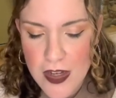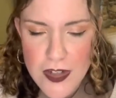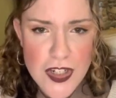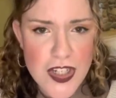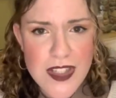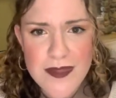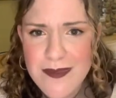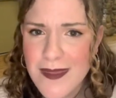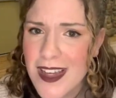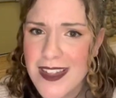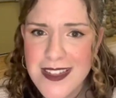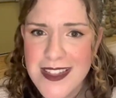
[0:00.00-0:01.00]
Just
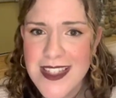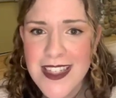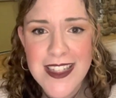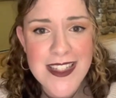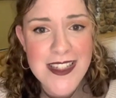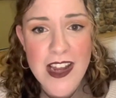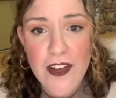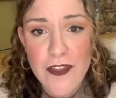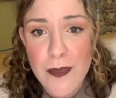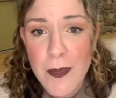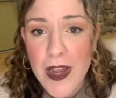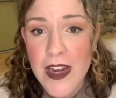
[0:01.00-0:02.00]
silly stuff,
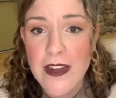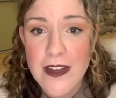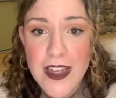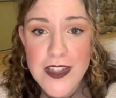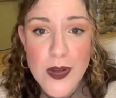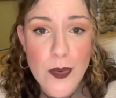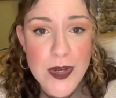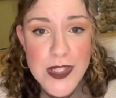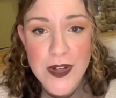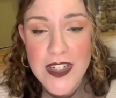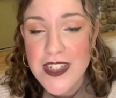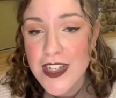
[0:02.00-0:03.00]
but it's always
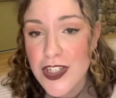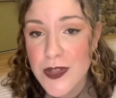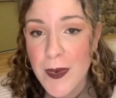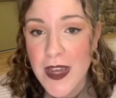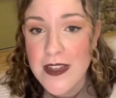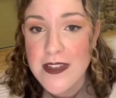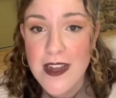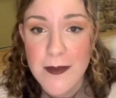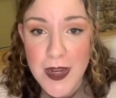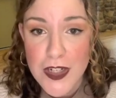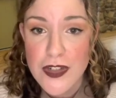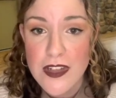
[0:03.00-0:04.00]
great to touch base and
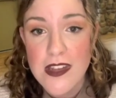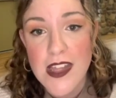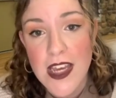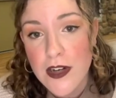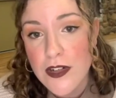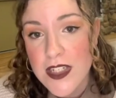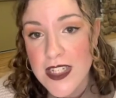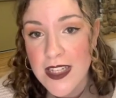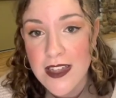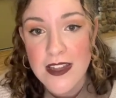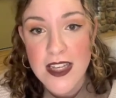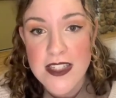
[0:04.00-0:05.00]
make sure that they understand
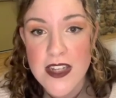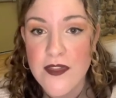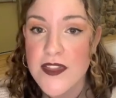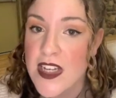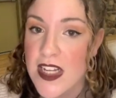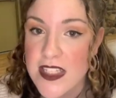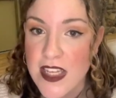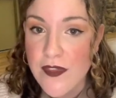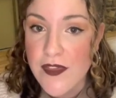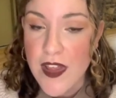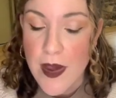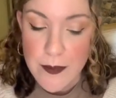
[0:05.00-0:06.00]
that that stuff's not safe for
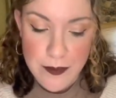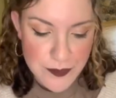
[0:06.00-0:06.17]
them.